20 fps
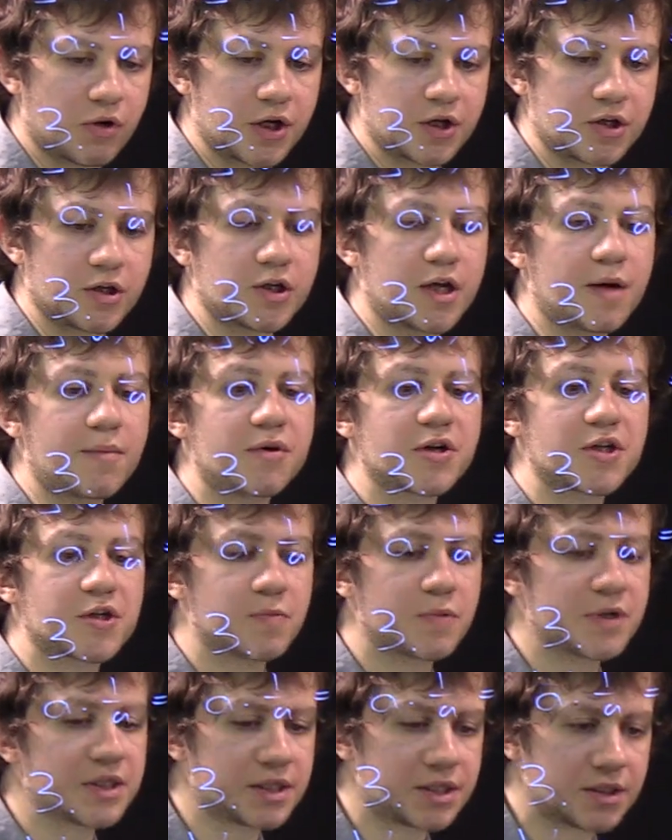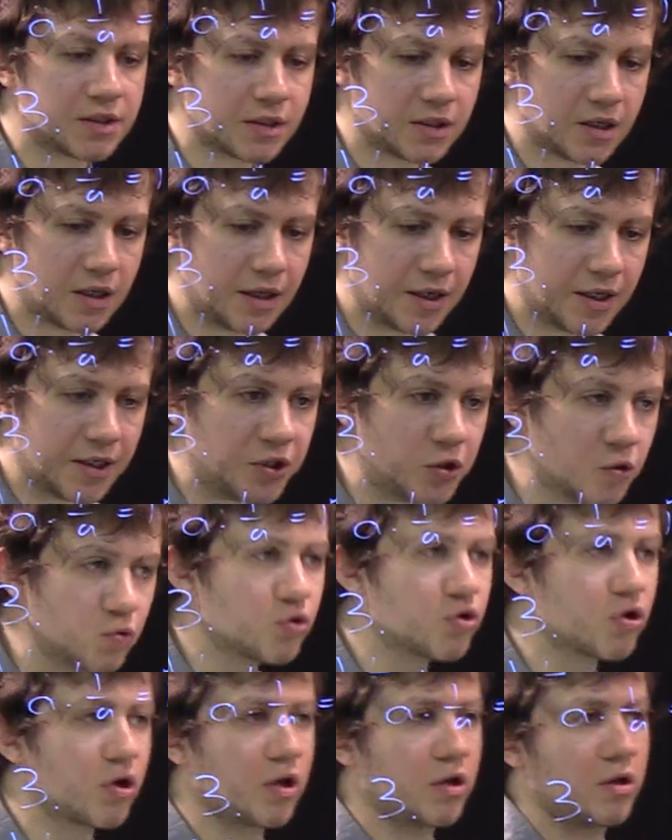rational numbers with
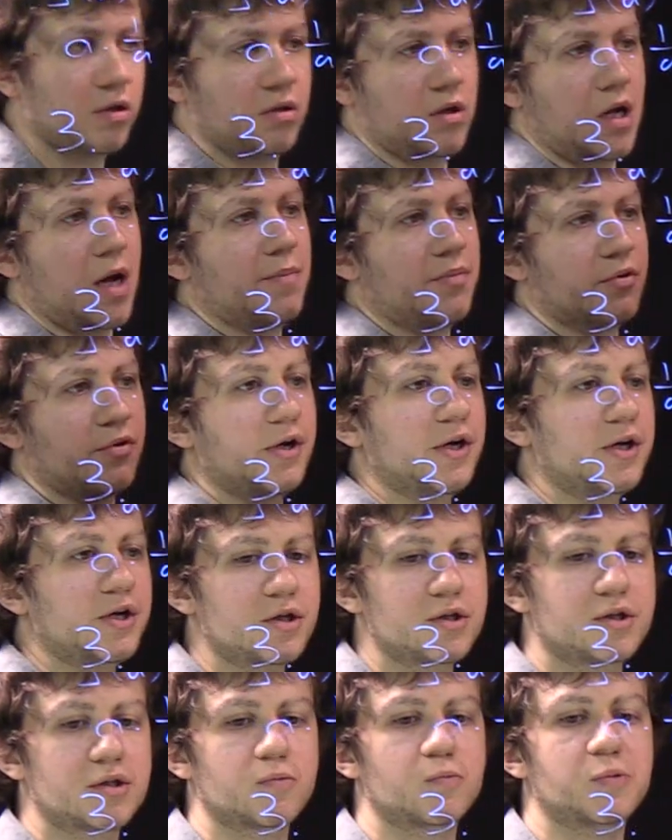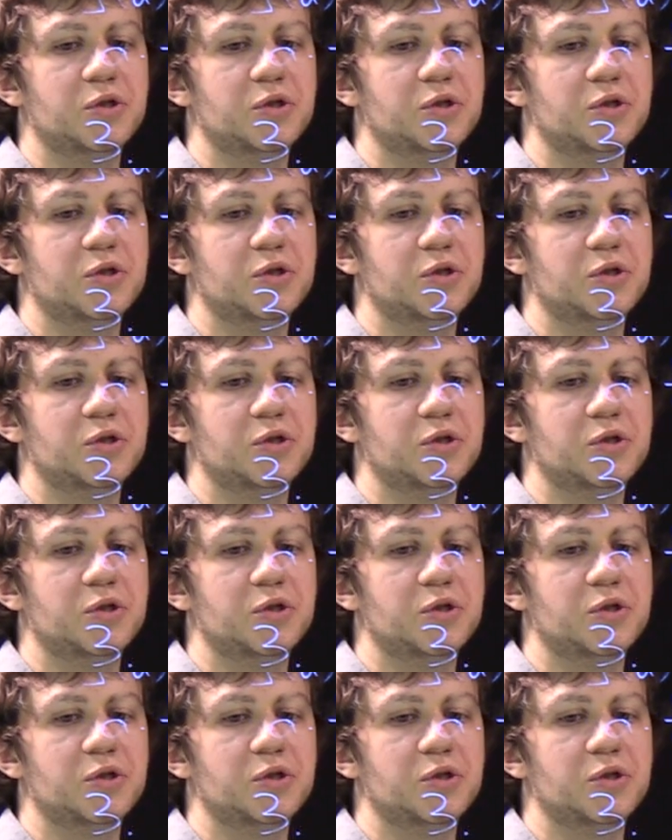usual operations,